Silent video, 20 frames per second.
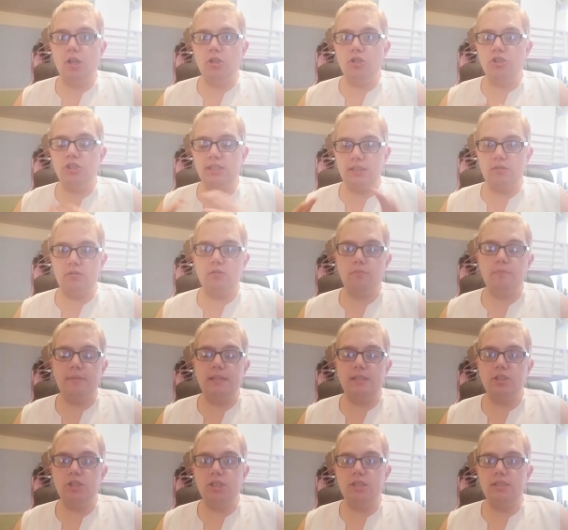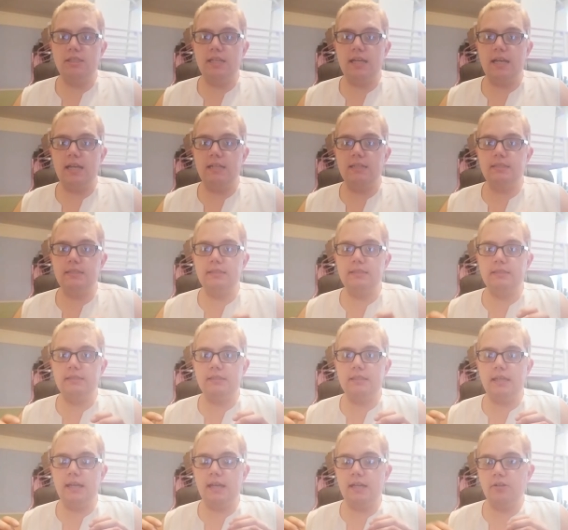she told me, she says,
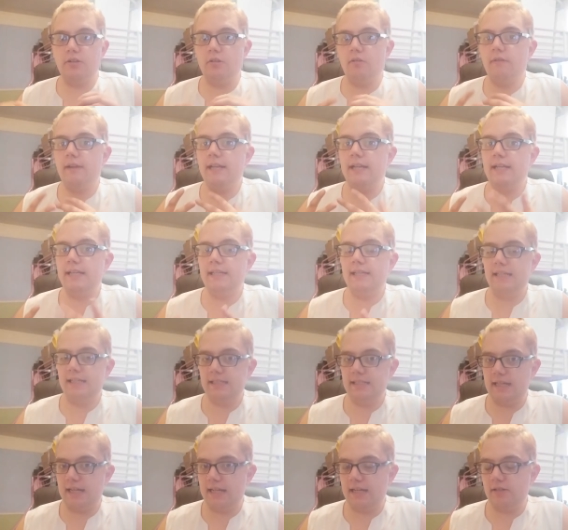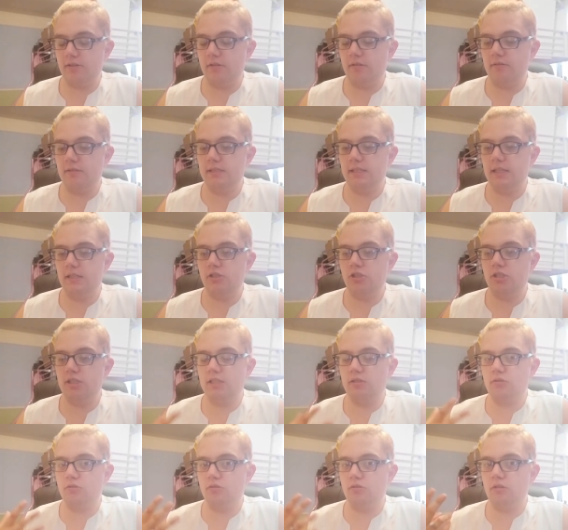I don't really need diagnosing. She
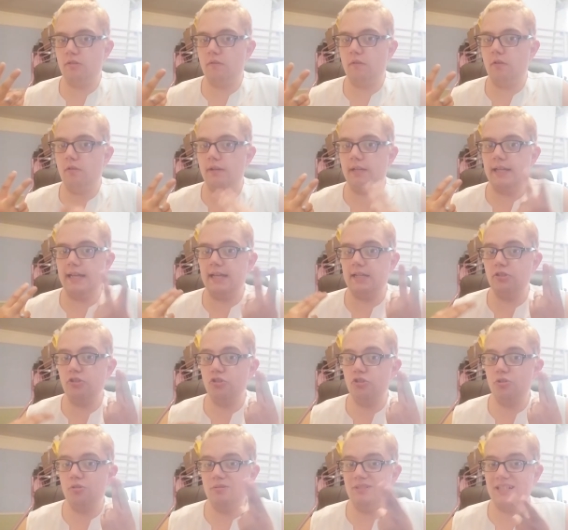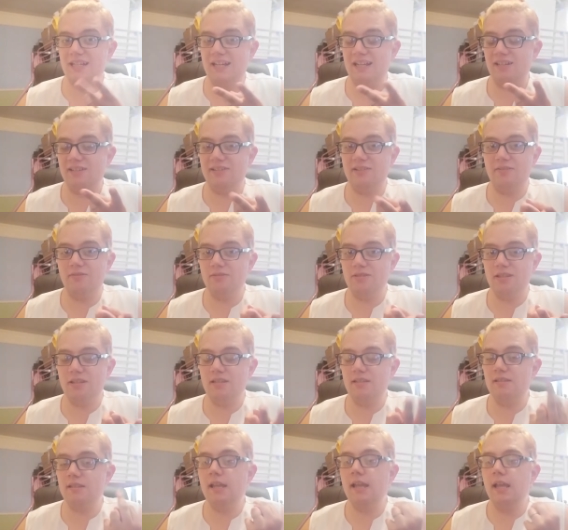says, because I've already had two
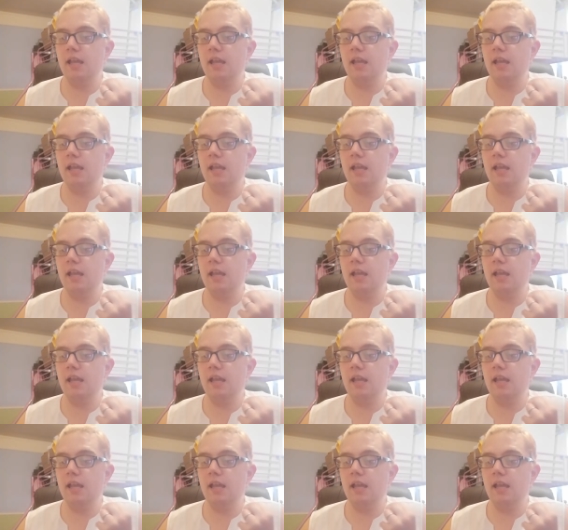diagnoses.